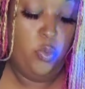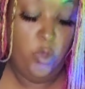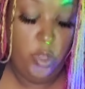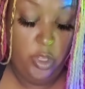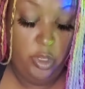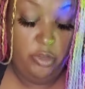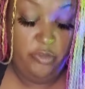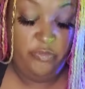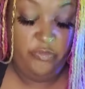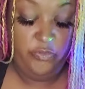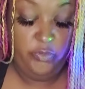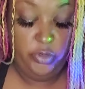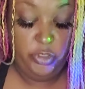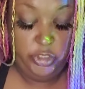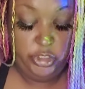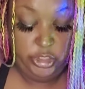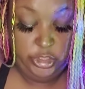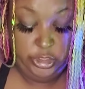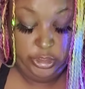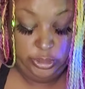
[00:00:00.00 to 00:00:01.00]
Wheel of
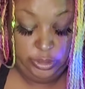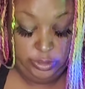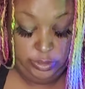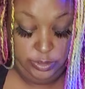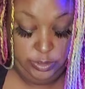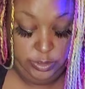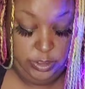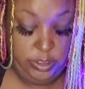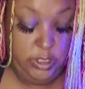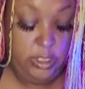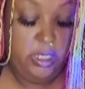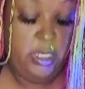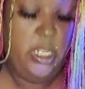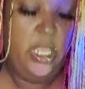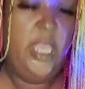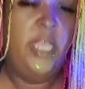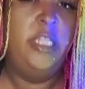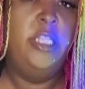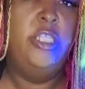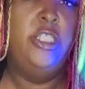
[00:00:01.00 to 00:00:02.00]
Fortune,
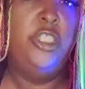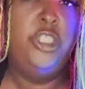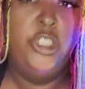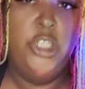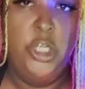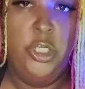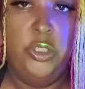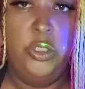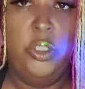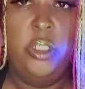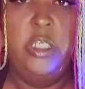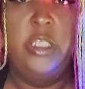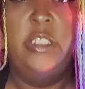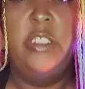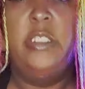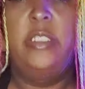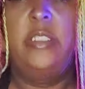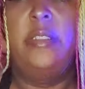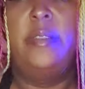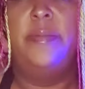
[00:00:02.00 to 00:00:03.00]
and the
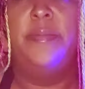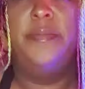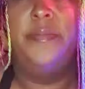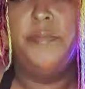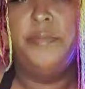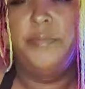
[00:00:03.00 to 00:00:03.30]
journalists.